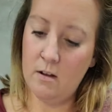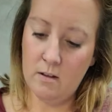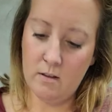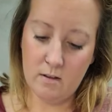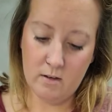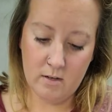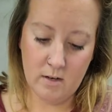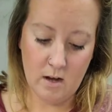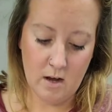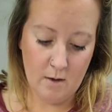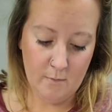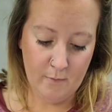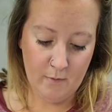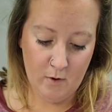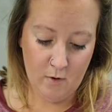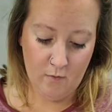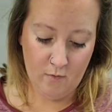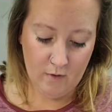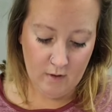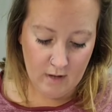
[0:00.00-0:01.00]
the top
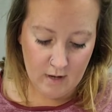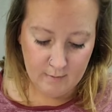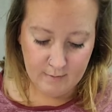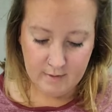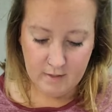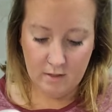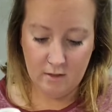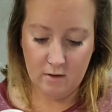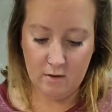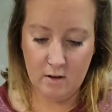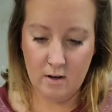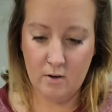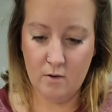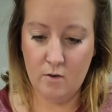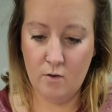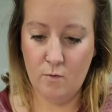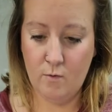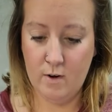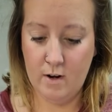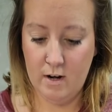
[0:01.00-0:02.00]
overlaps a little. I
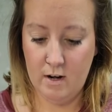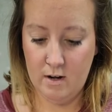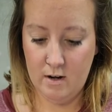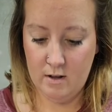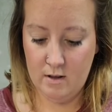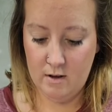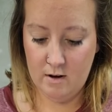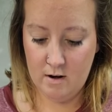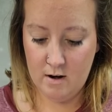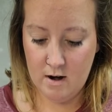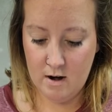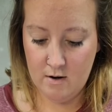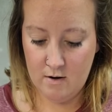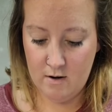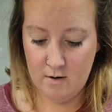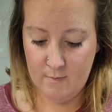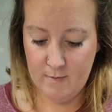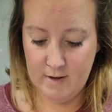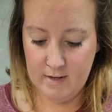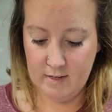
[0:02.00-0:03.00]
don't know what I did there. How
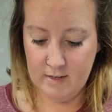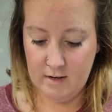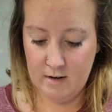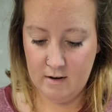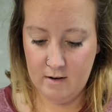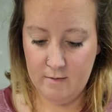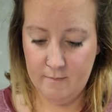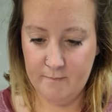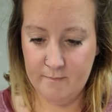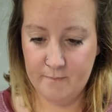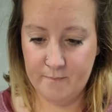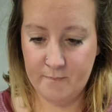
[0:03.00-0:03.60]
did I mess that up?